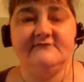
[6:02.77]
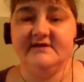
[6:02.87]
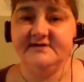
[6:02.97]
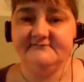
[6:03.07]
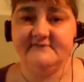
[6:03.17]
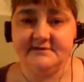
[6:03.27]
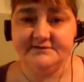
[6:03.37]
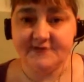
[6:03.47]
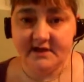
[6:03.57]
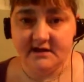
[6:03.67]
I find it very
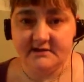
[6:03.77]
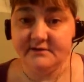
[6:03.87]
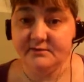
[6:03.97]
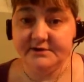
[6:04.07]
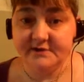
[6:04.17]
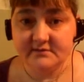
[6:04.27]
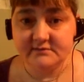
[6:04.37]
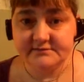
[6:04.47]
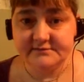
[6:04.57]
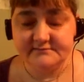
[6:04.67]
sad that we don't.